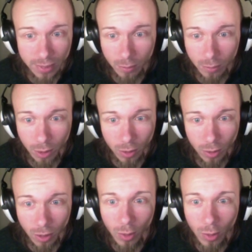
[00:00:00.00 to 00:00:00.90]

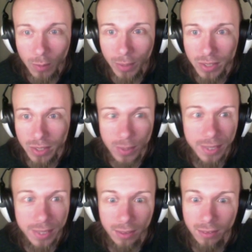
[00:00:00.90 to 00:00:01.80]
although it pains me. I
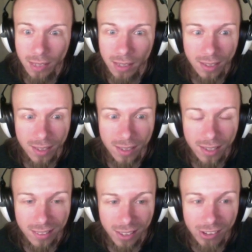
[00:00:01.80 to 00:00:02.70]
let it
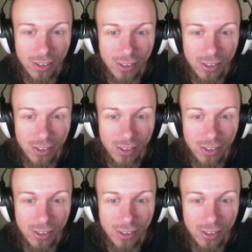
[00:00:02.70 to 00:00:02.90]
carry on.